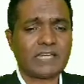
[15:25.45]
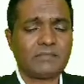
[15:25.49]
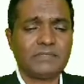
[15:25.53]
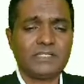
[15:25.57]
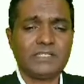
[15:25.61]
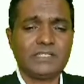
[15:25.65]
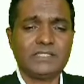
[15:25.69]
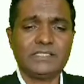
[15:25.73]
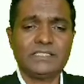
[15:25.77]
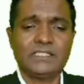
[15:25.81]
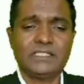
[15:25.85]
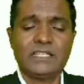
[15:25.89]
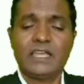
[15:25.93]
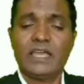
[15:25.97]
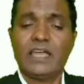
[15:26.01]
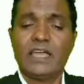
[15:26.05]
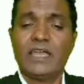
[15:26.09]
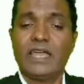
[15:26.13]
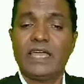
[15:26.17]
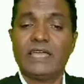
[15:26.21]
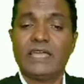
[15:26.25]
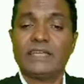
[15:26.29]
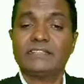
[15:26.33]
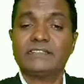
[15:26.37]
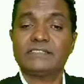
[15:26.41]
means
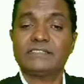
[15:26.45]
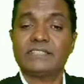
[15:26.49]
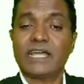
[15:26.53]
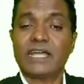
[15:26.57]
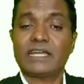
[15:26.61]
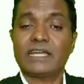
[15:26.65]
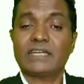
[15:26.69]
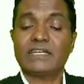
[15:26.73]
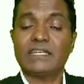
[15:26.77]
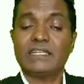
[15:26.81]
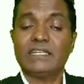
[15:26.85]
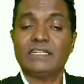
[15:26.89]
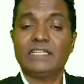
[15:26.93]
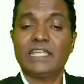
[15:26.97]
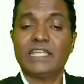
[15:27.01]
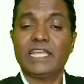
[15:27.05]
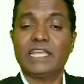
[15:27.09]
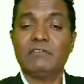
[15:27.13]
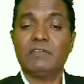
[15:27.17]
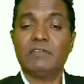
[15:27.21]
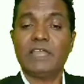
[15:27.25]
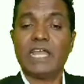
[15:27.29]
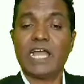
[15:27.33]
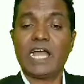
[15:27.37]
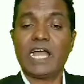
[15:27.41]
exactly they will
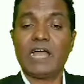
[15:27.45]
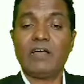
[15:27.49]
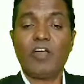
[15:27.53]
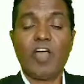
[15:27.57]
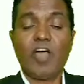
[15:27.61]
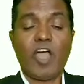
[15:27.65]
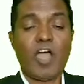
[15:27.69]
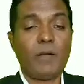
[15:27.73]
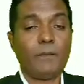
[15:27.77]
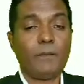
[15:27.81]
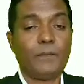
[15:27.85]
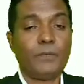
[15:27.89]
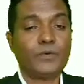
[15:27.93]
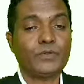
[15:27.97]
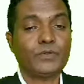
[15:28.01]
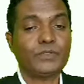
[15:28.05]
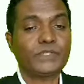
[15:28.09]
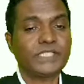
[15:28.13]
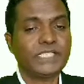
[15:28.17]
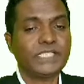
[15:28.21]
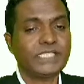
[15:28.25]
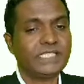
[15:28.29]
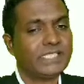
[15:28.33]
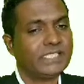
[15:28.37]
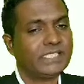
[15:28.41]
have
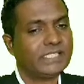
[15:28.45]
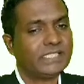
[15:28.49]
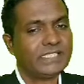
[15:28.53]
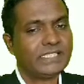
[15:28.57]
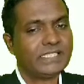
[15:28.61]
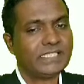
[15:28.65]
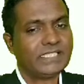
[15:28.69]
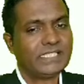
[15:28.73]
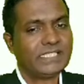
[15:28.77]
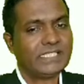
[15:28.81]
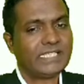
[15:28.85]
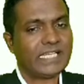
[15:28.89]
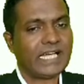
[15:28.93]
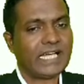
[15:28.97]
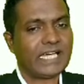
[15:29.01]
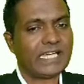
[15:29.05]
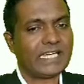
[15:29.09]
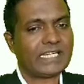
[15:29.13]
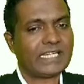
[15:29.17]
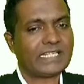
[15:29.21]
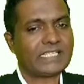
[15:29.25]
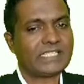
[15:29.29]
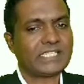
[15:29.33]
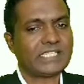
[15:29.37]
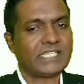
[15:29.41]
opposite
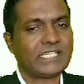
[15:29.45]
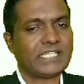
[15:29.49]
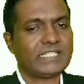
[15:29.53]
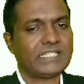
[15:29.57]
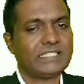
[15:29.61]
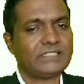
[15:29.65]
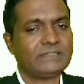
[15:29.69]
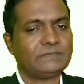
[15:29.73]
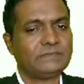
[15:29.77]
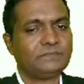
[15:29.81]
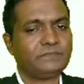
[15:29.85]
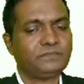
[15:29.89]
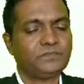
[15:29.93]
direction.